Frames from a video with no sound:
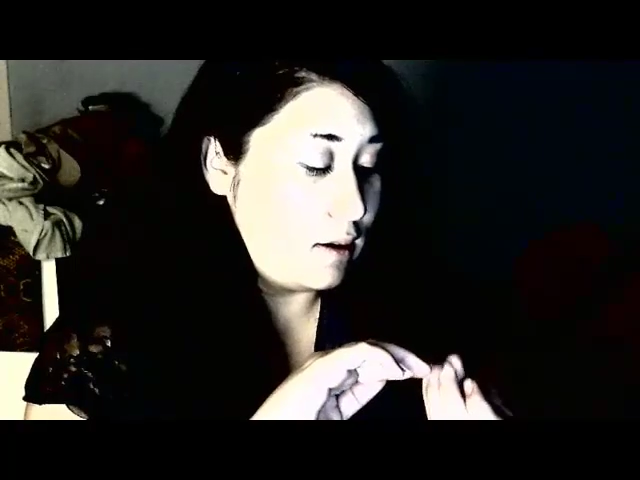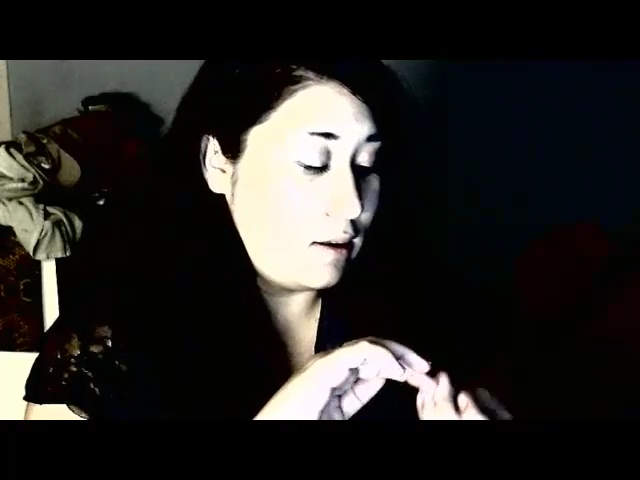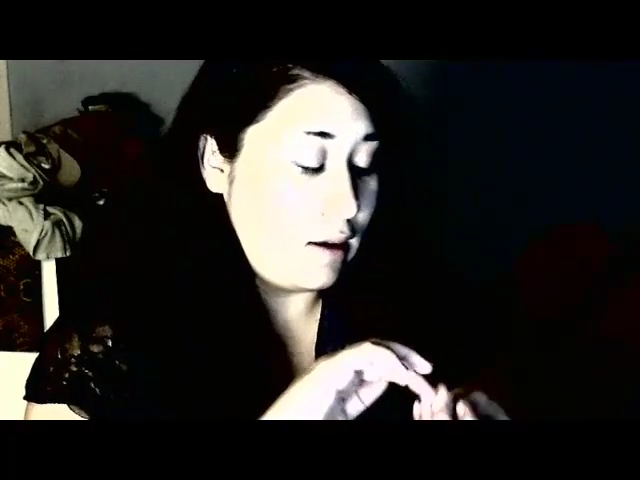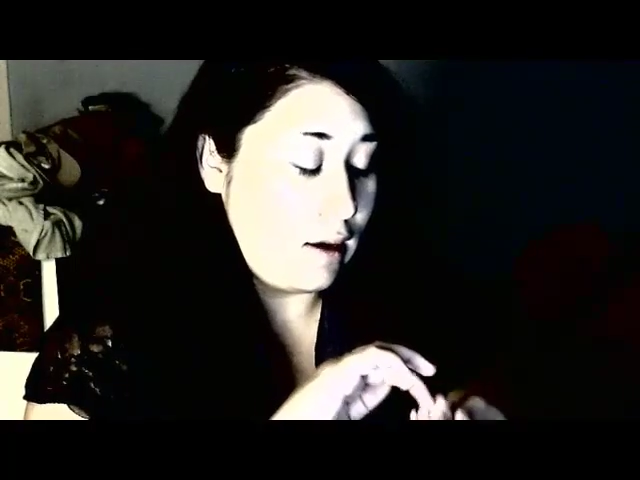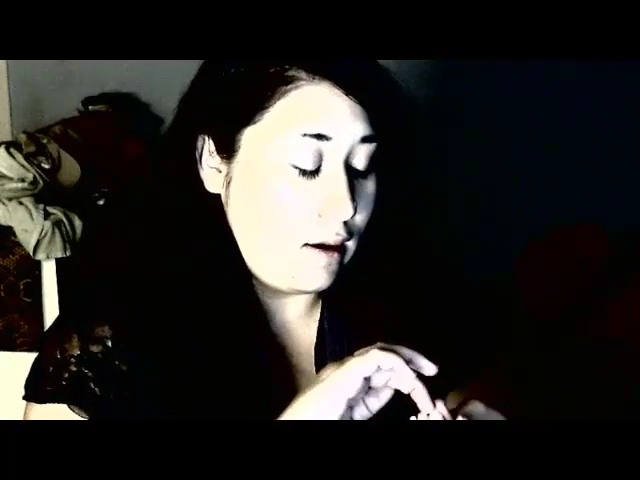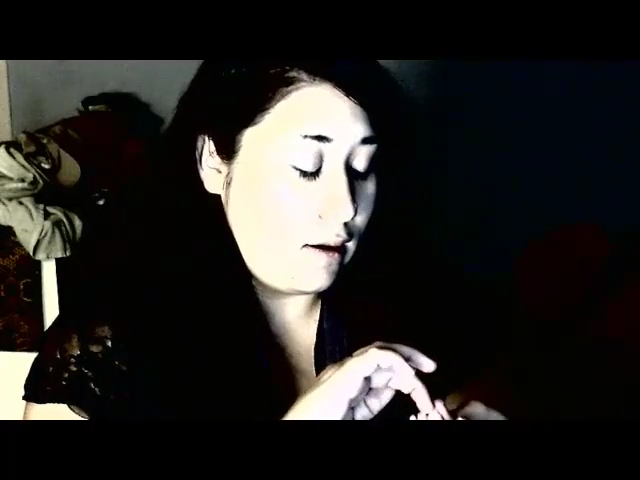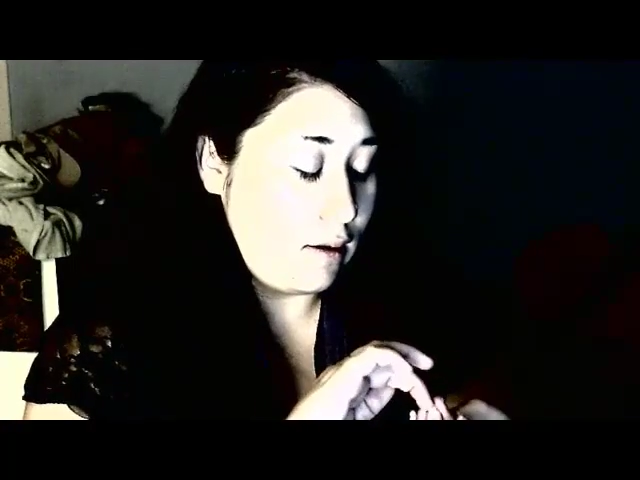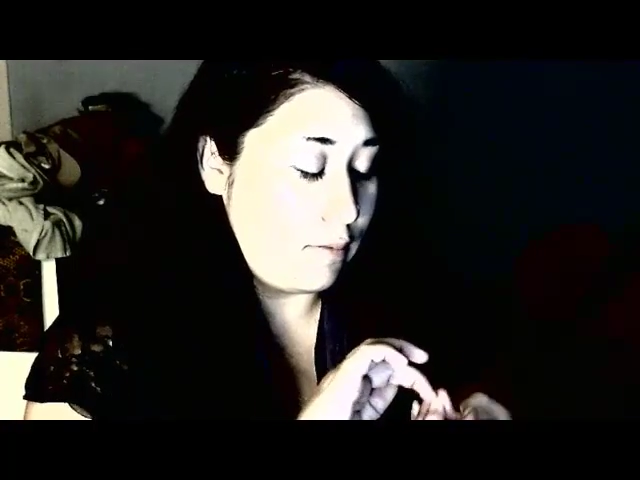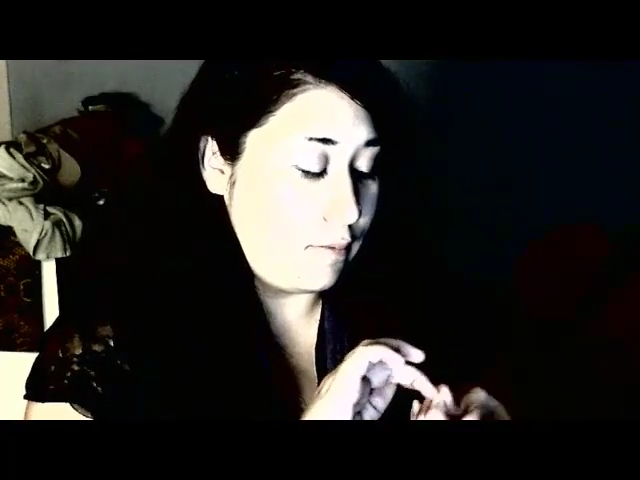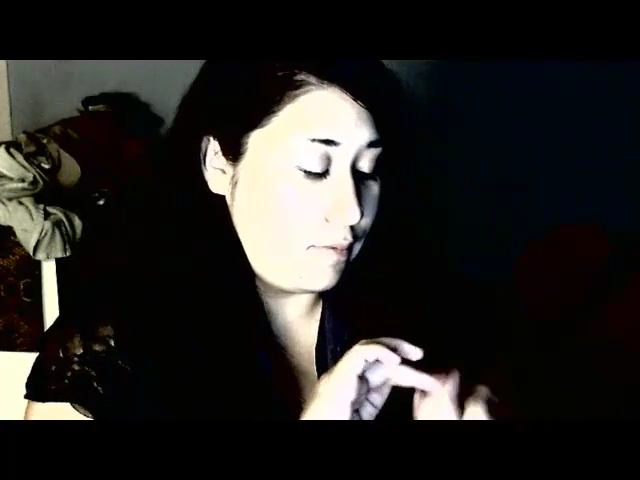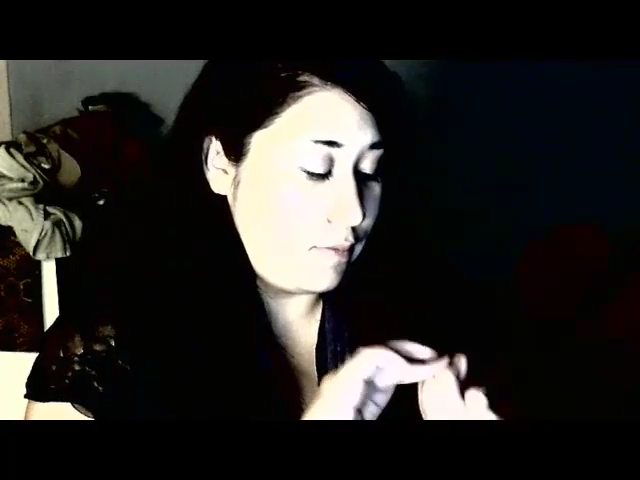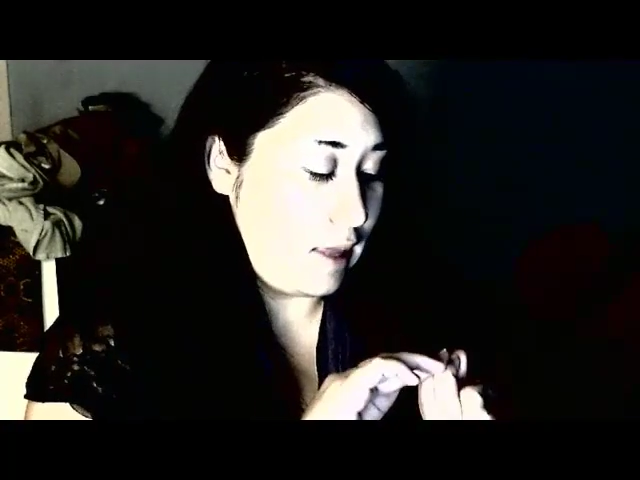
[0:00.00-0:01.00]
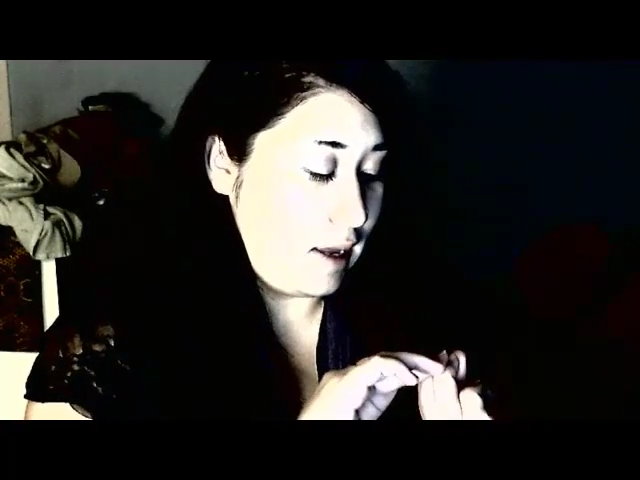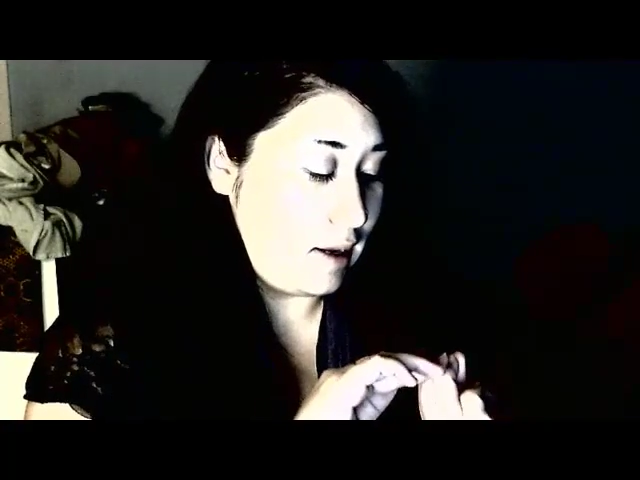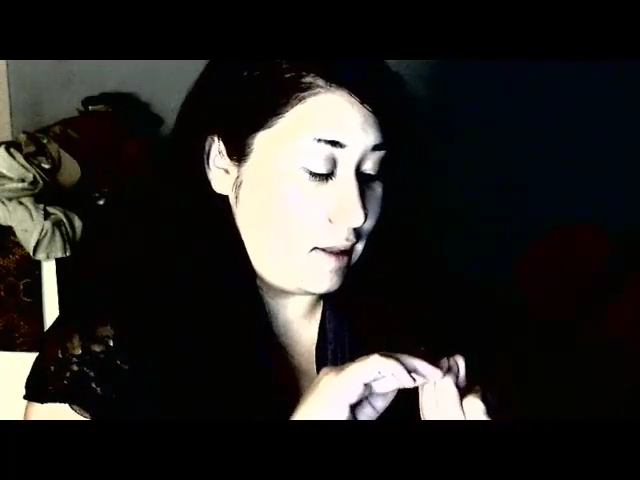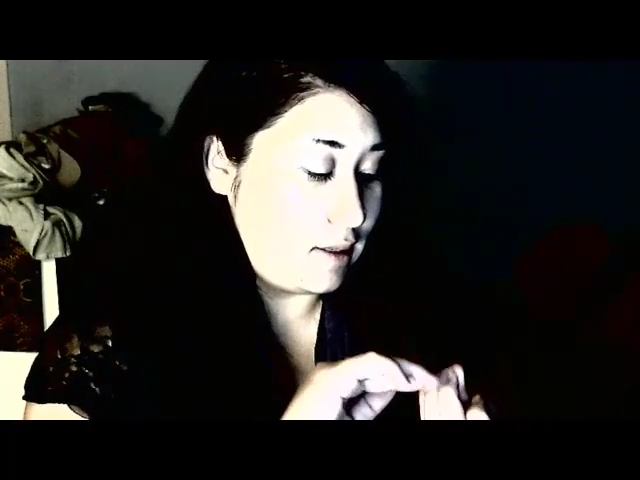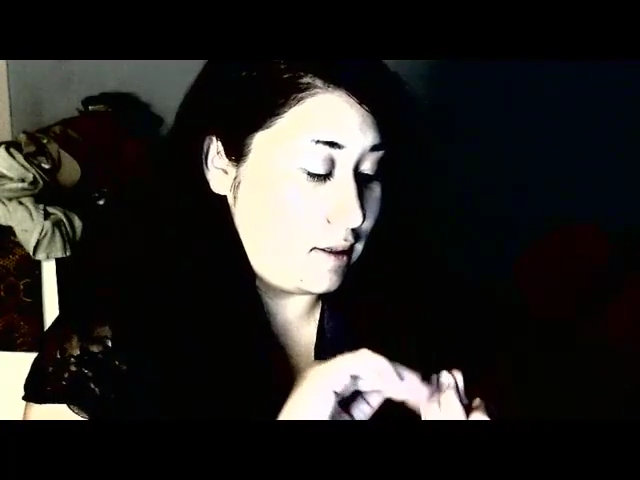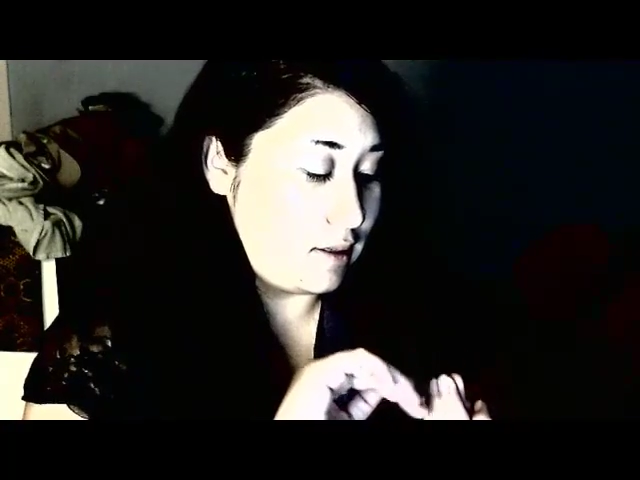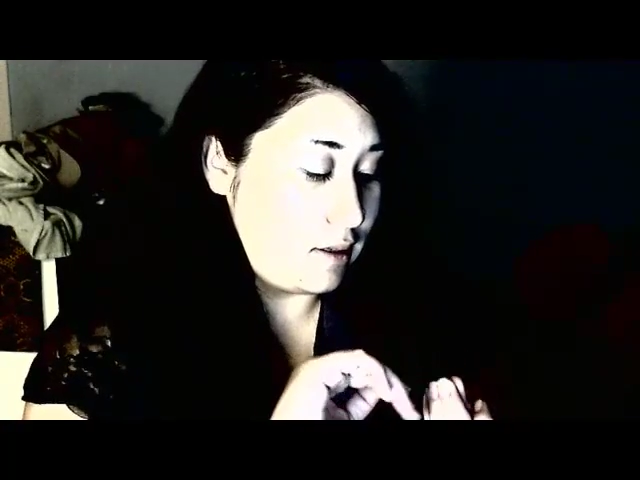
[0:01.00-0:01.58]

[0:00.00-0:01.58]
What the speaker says: that it's